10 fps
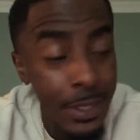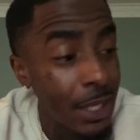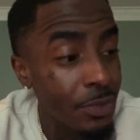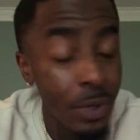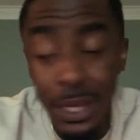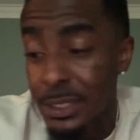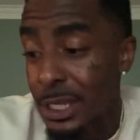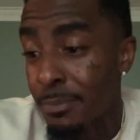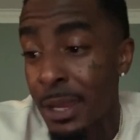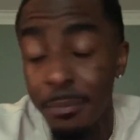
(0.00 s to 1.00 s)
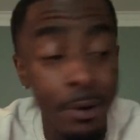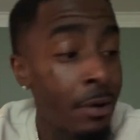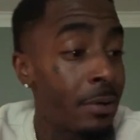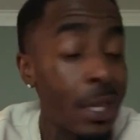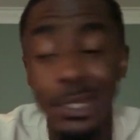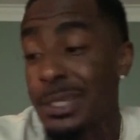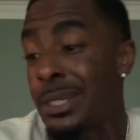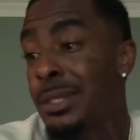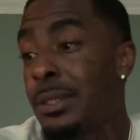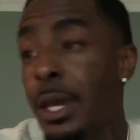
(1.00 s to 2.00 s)
That's why I say, man, burn that
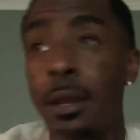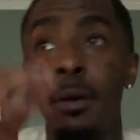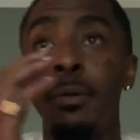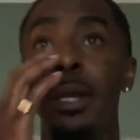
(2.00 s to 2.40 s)
shit down.